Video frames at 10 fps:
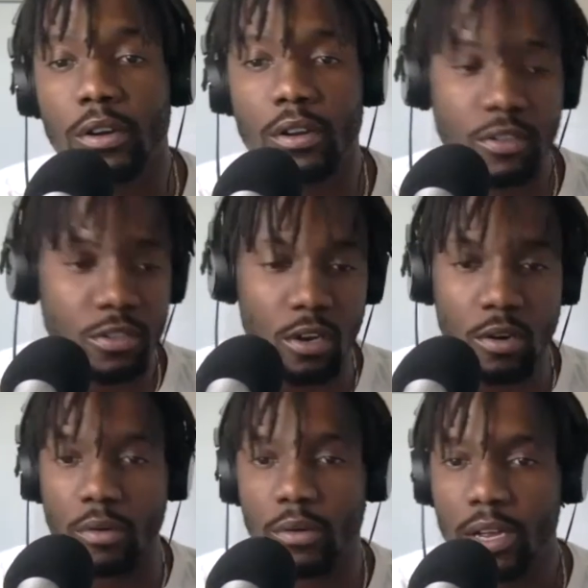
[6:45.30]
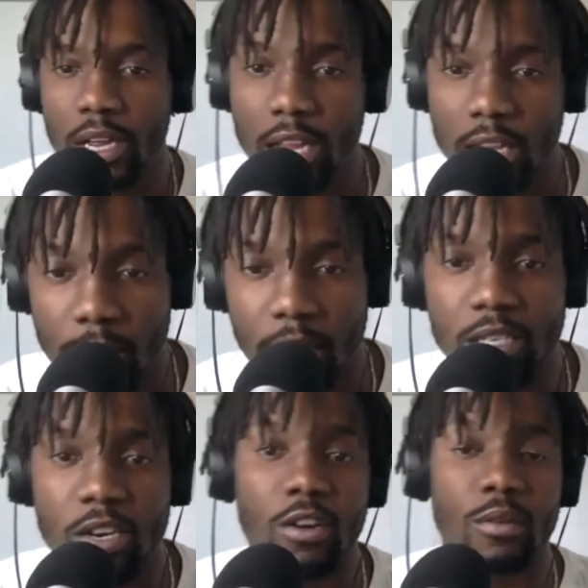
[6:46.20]
So uh, in the
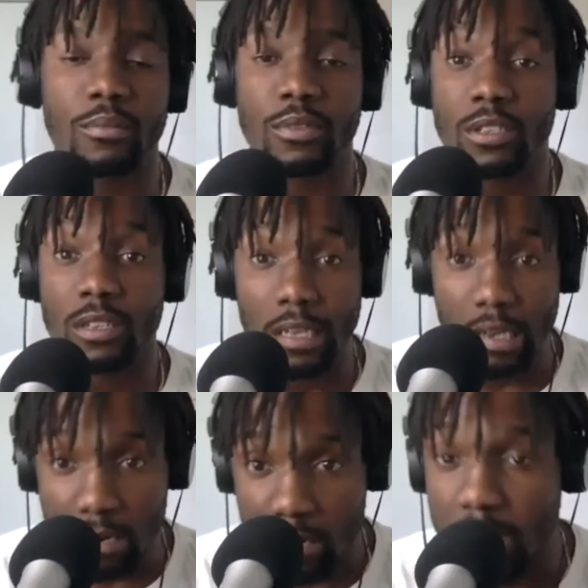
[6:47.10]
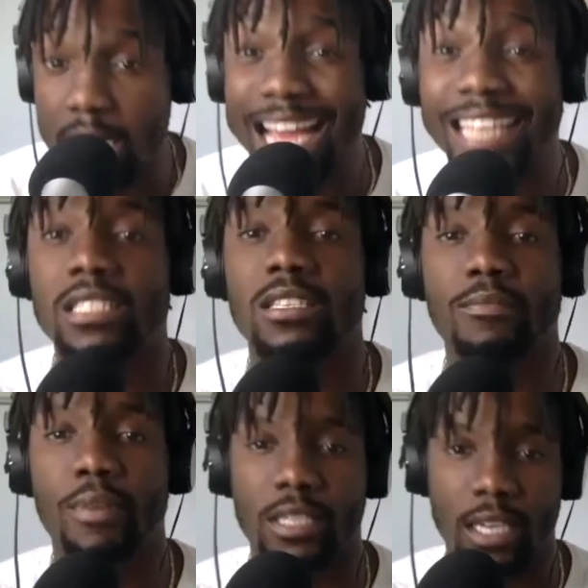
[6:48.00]
midterms, next
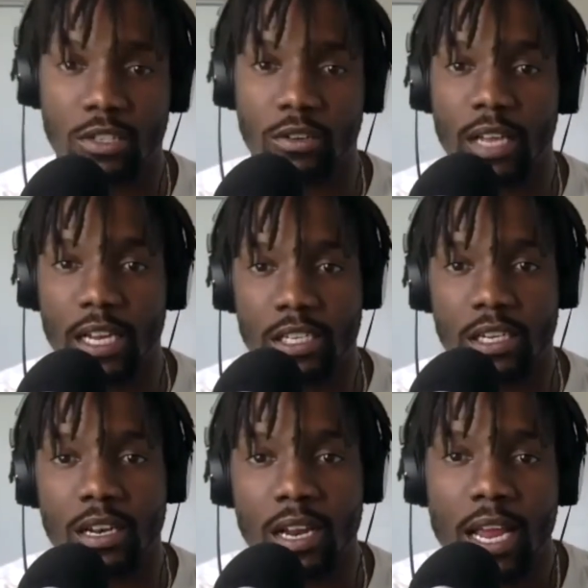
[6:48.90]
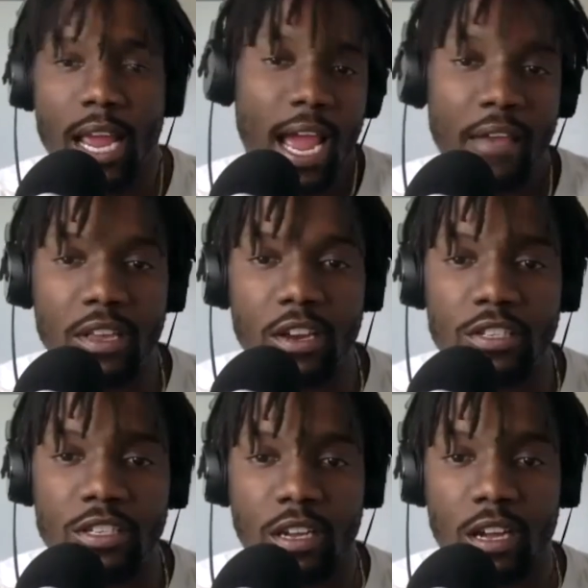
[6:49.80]
presidential election, and the years to,
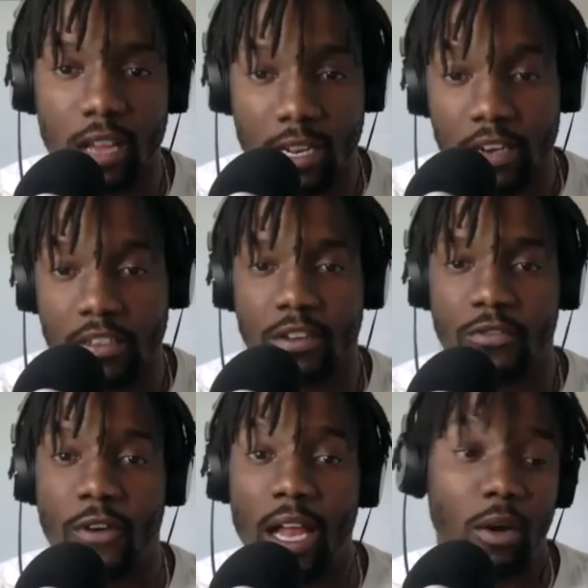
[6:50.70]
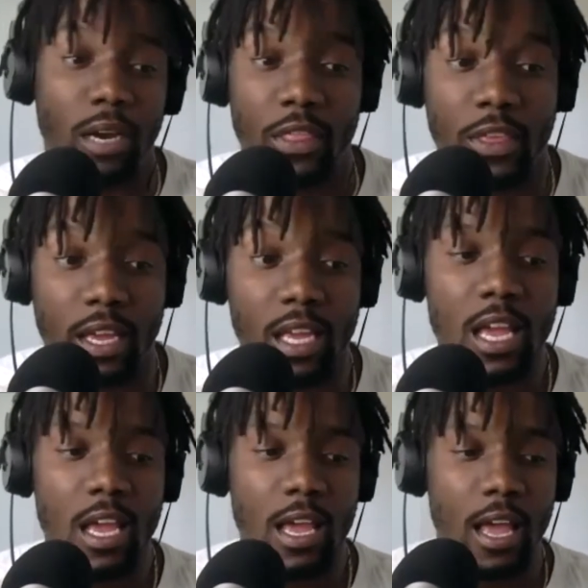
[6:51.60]
and the years to follow, and I think
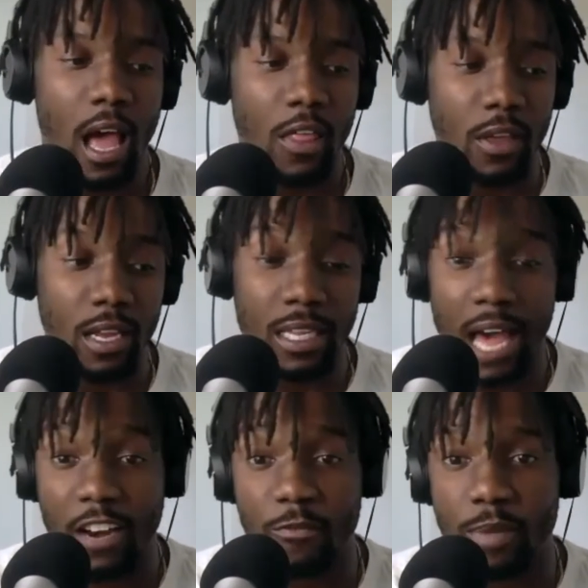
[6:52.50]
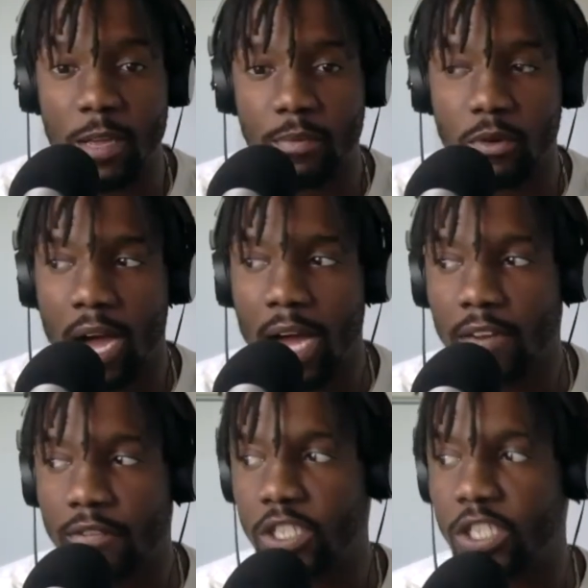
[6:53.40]
I think a lot of people kind
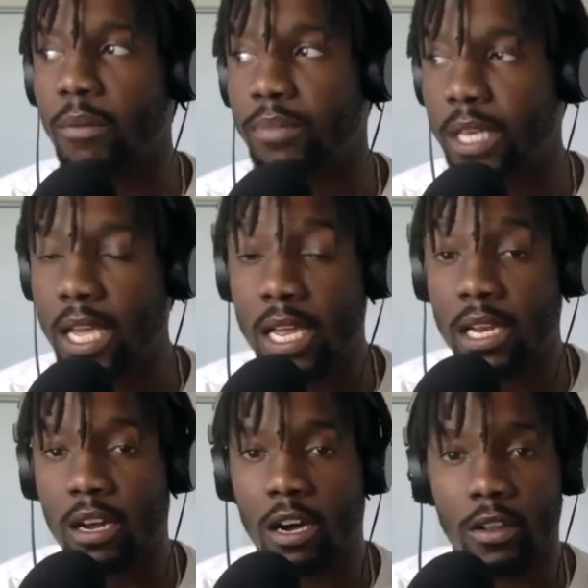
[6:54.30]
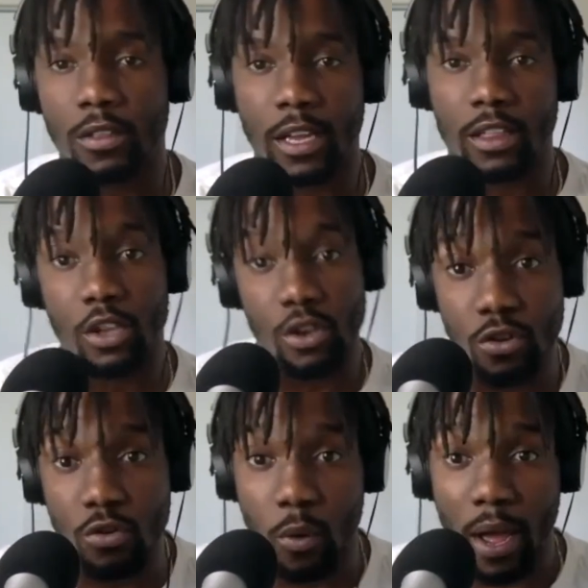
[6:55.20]
of jumped in on like the new
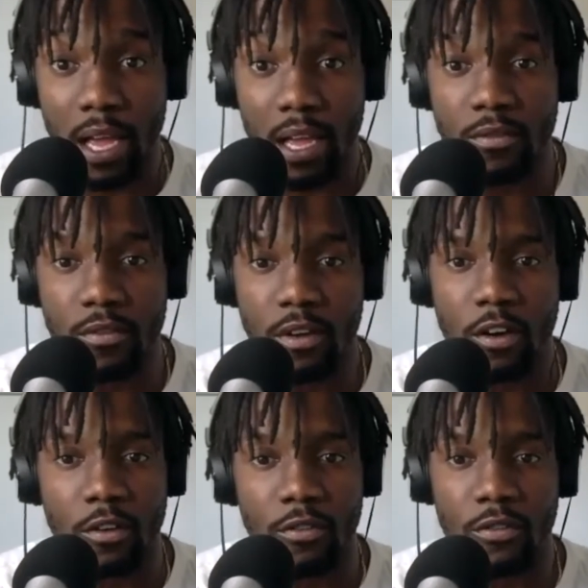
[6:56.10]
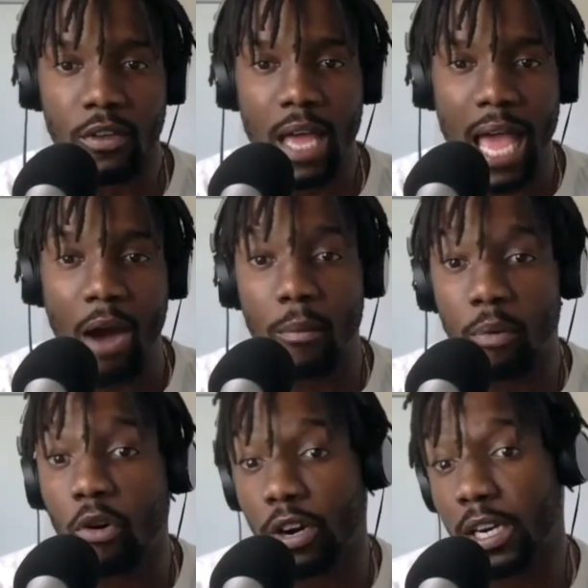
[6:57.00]
wave of how
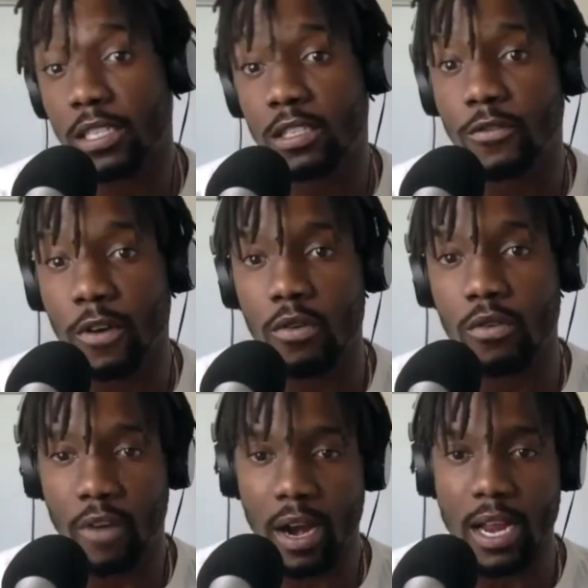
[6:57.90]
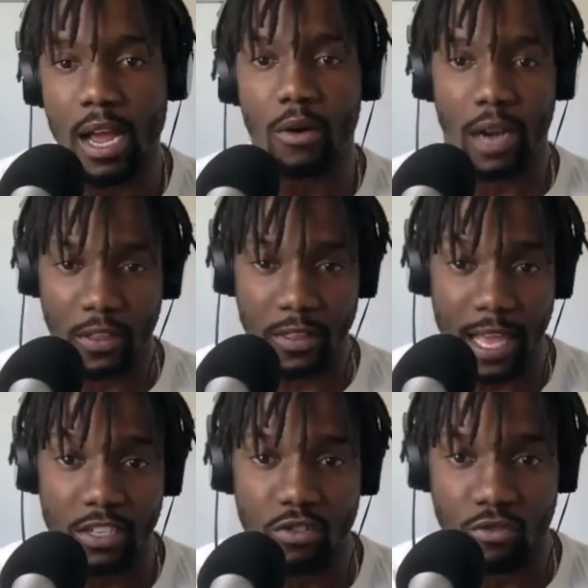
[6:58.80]
important it is to vote right now, and I think that's
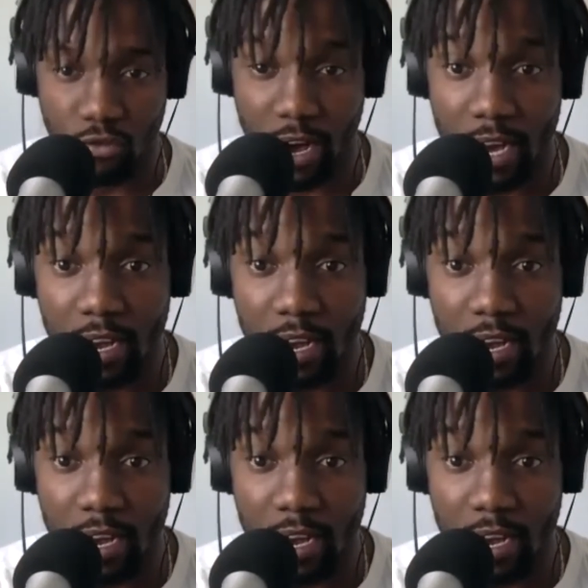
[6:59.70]
great.